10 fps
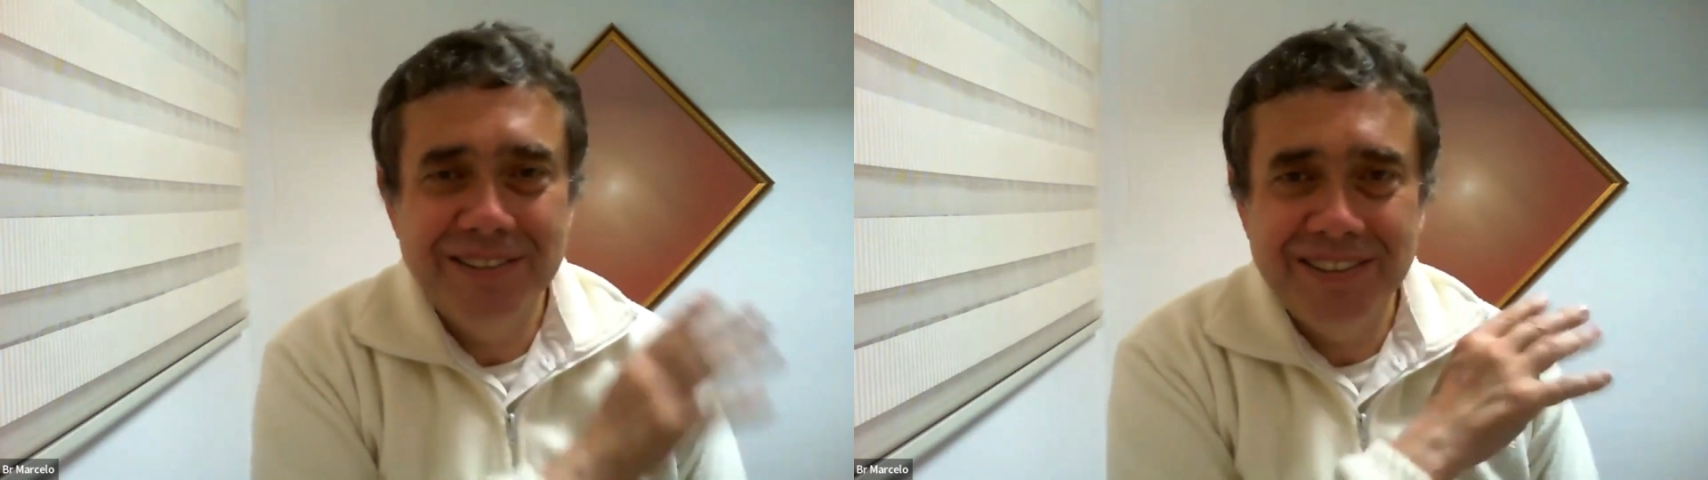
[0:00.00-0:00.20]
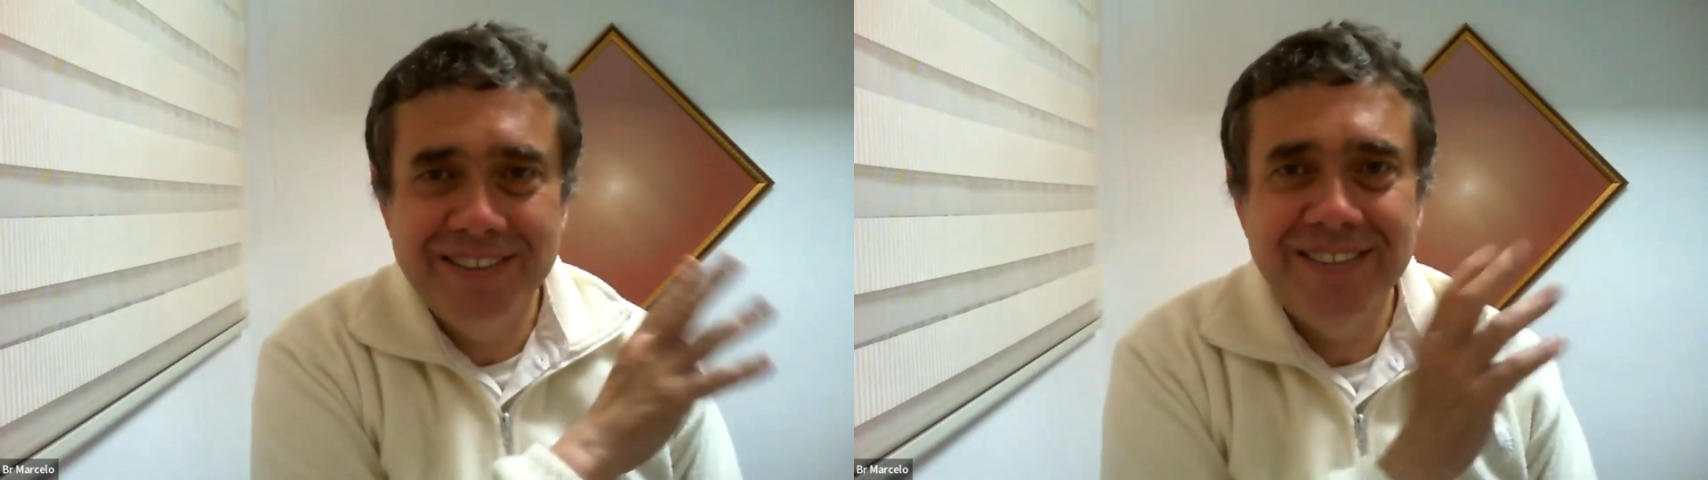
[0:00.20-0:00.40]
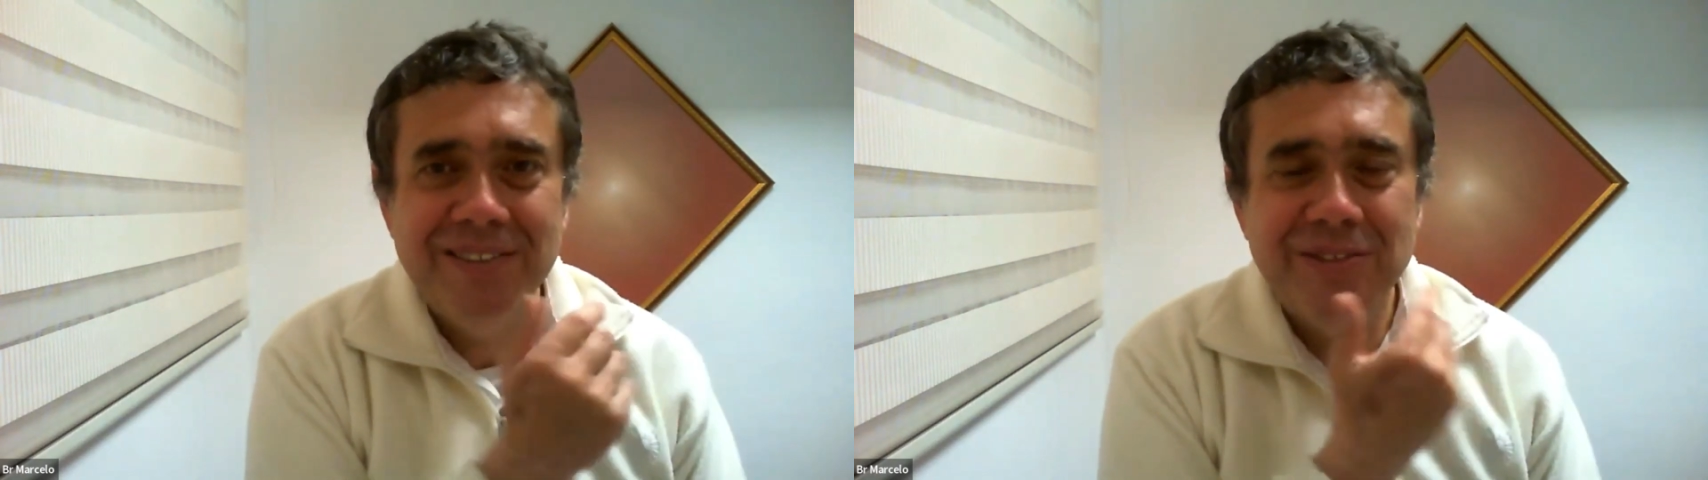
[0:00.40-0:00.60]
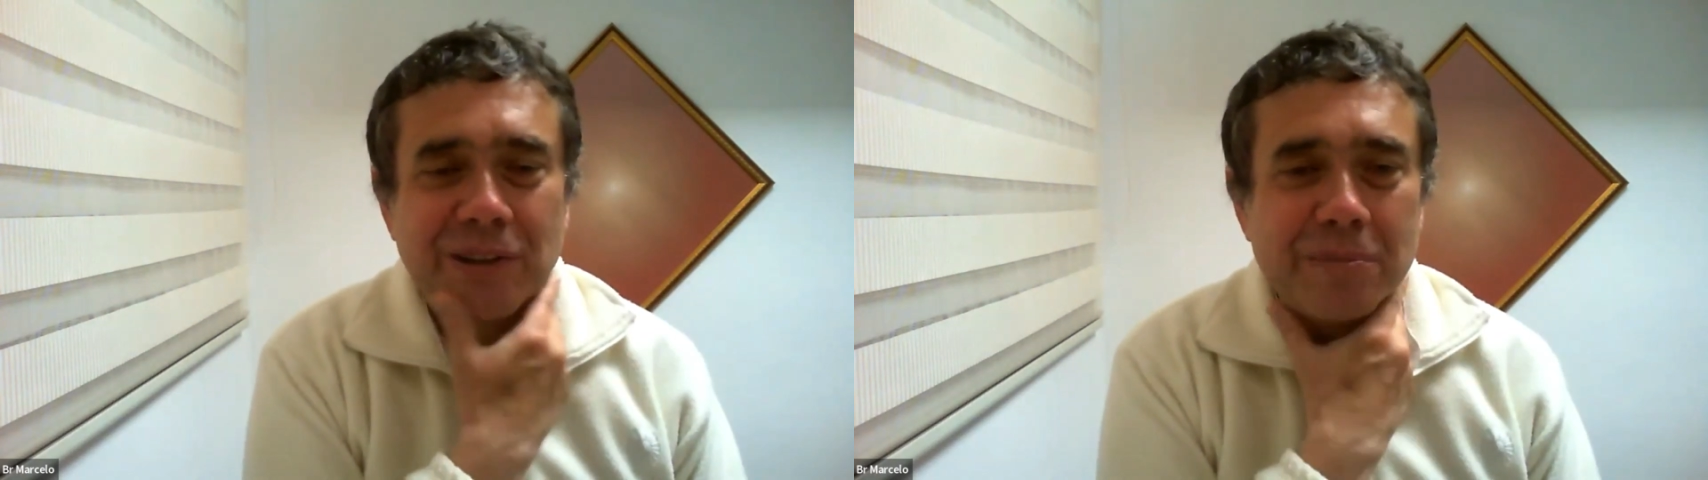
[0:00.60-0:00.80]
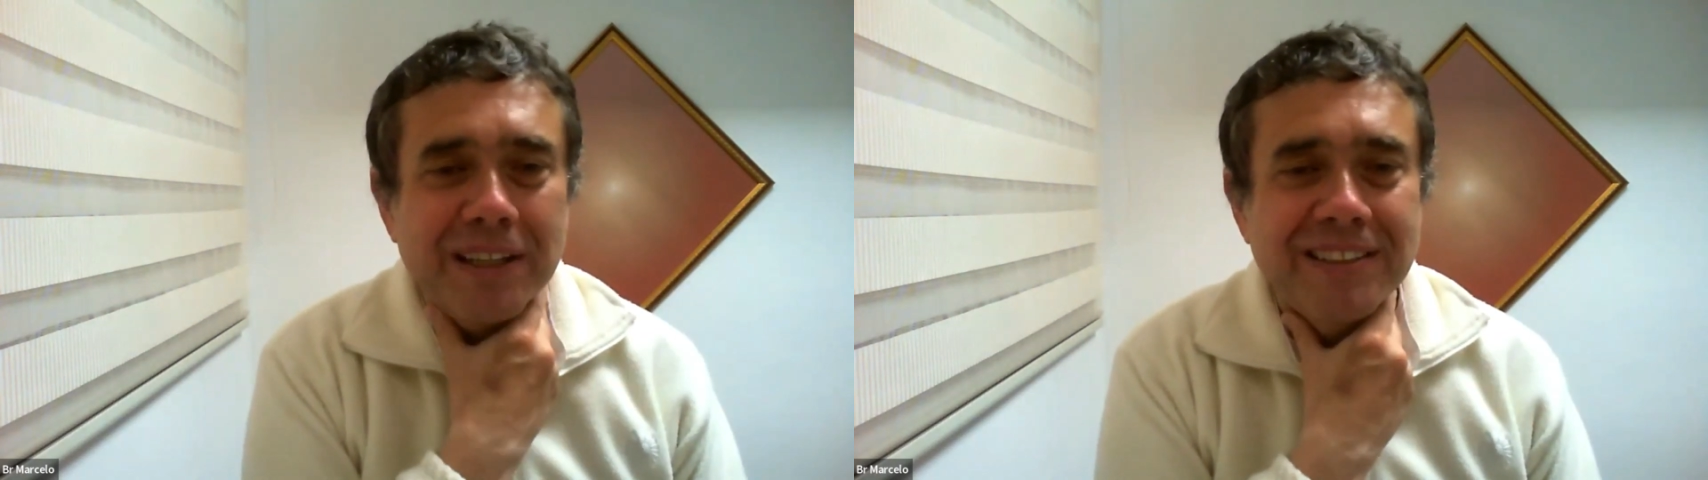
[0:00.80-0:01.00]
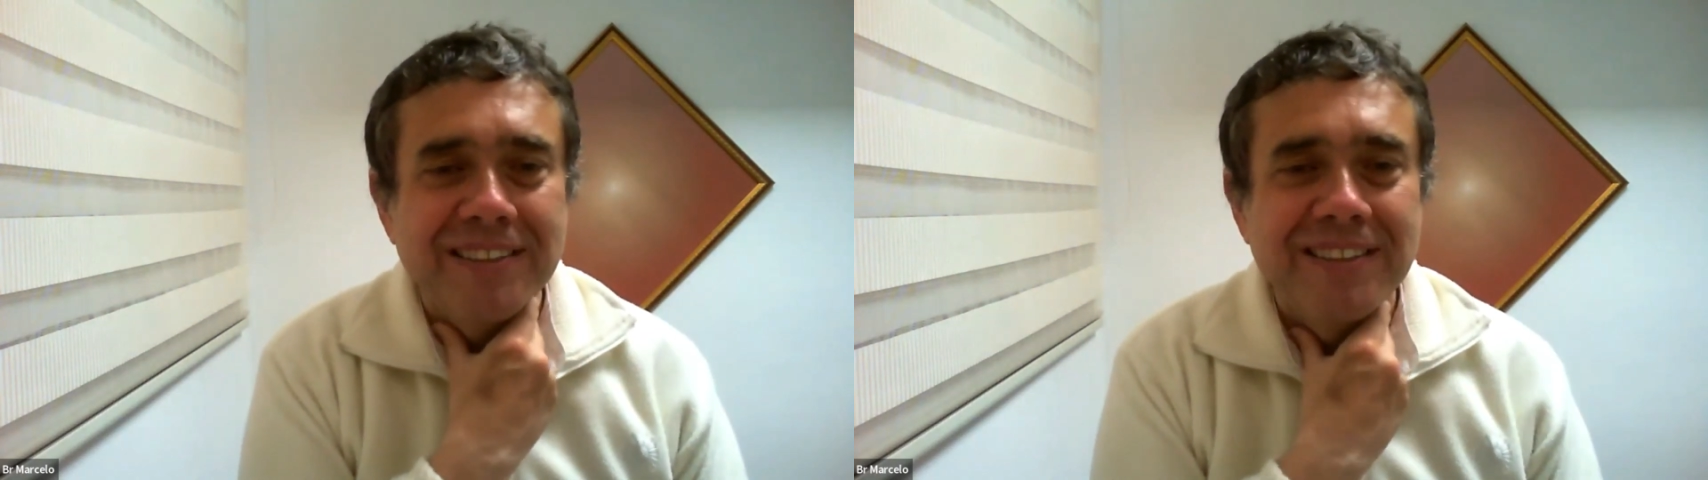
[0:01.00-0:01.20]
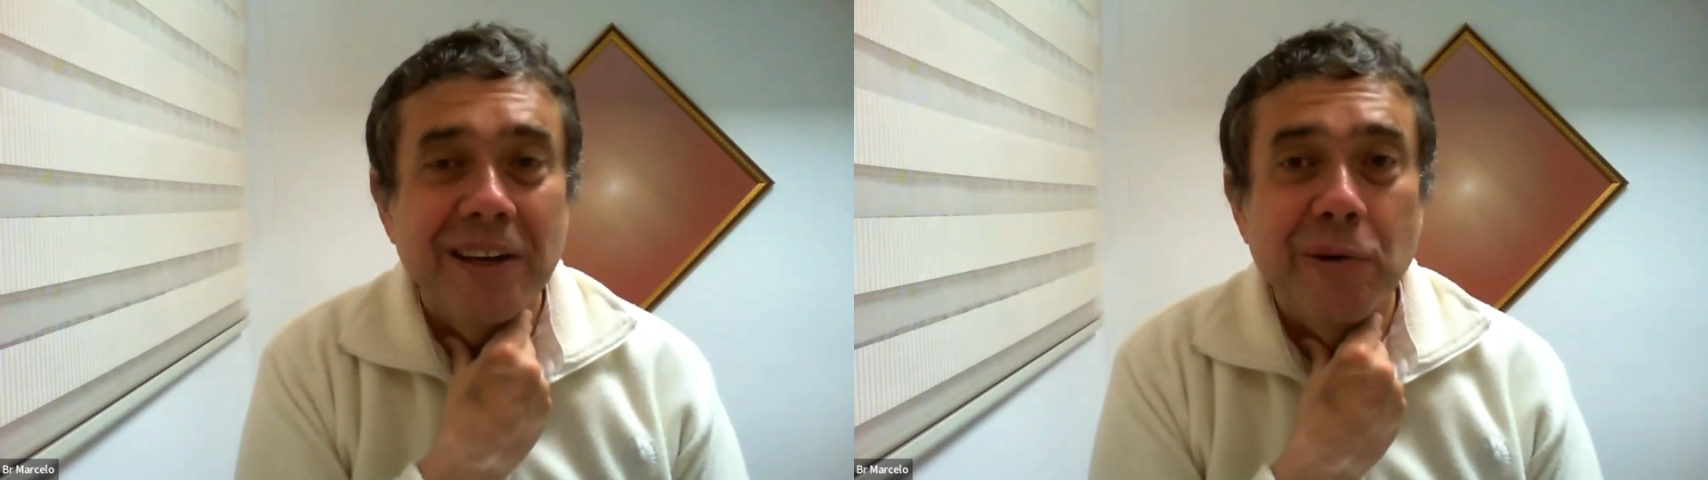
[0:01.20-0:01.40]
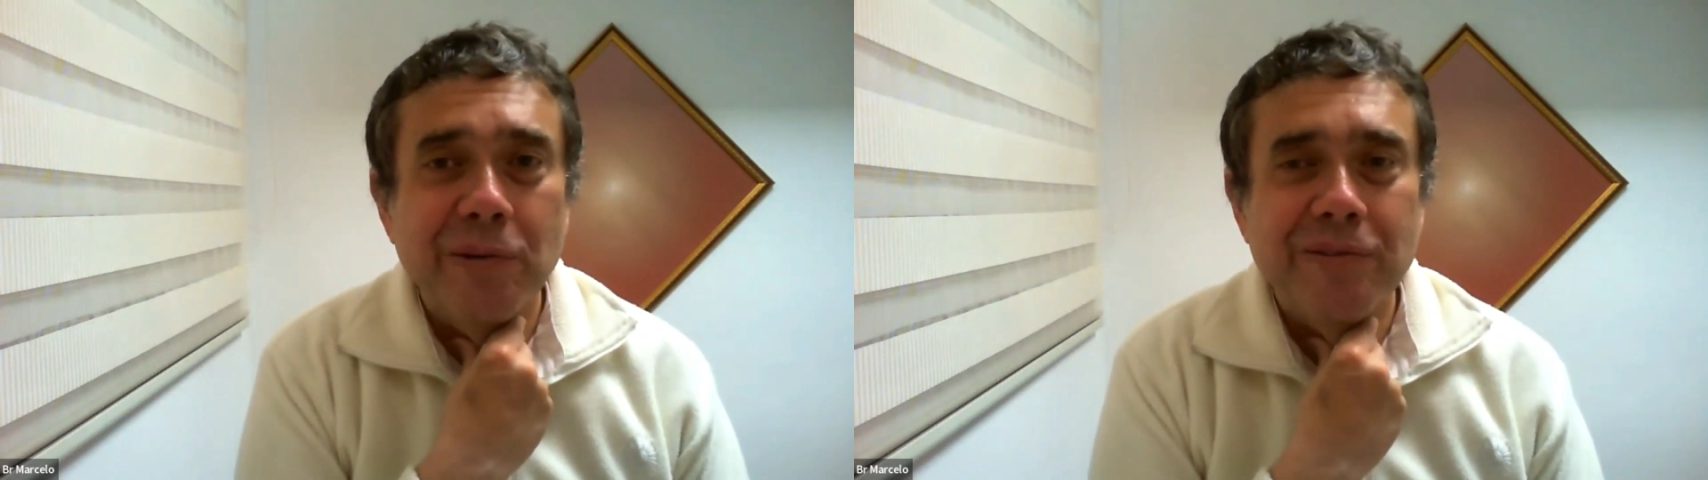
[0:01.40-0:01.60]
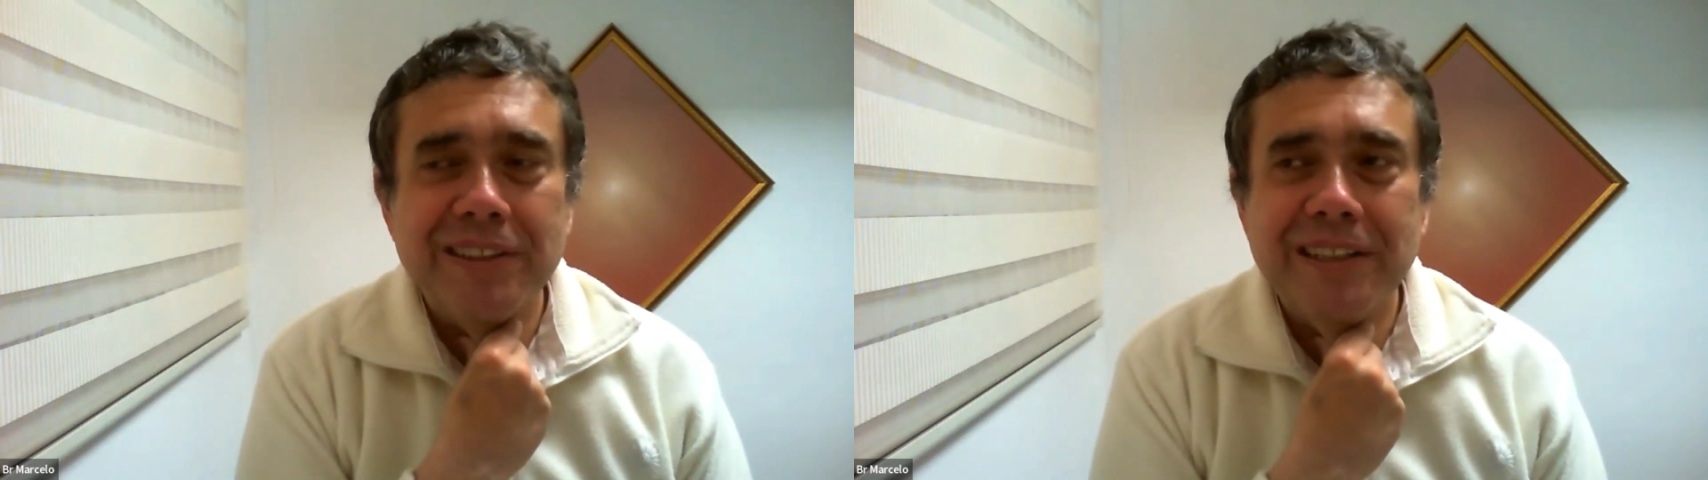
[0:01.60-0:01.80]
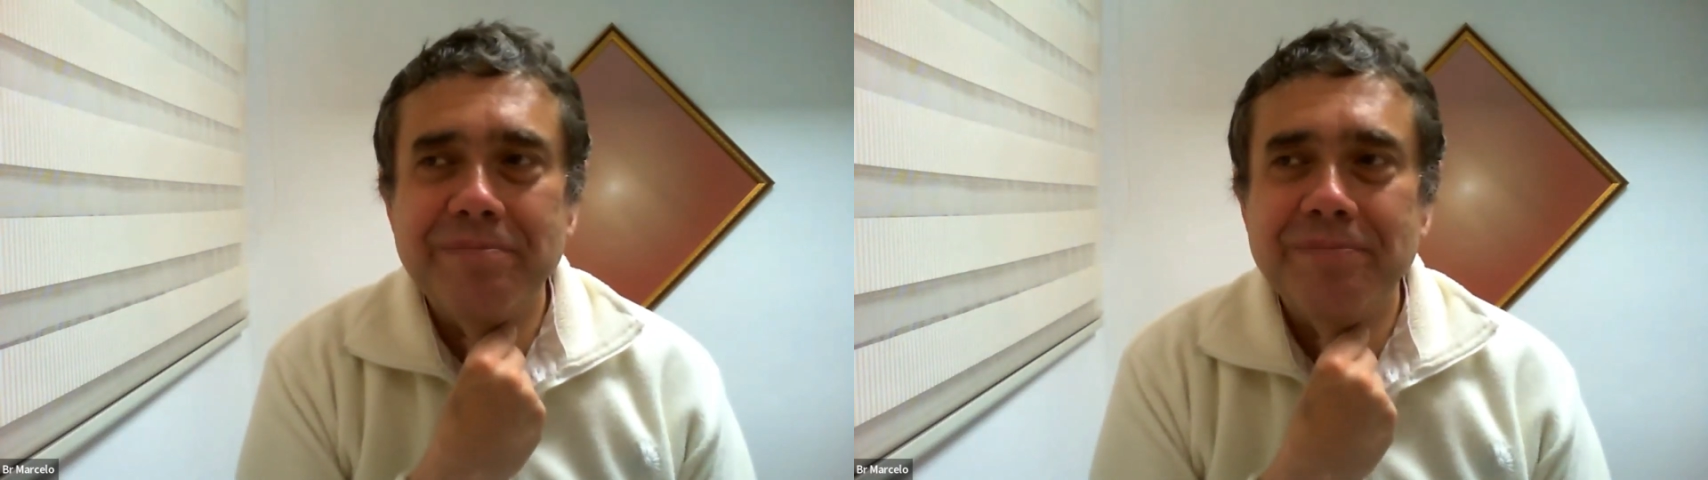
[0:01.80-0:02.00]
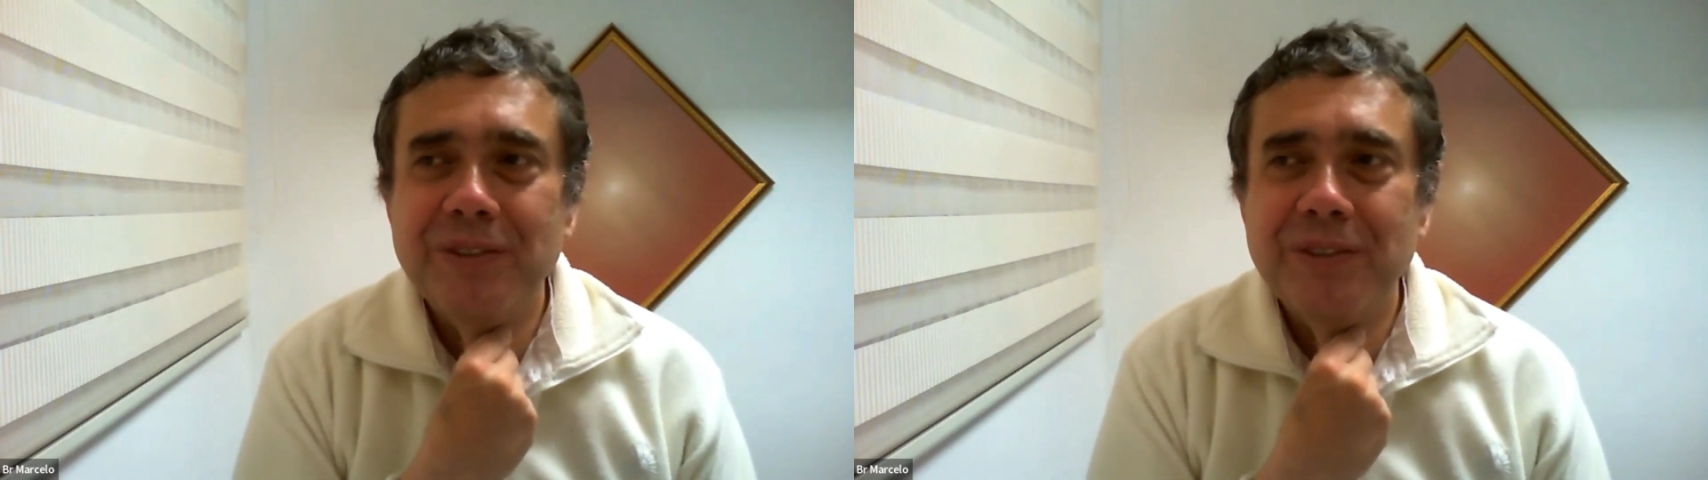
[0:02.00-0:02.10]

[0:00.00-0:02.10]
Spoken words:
Sisters normally they take over them.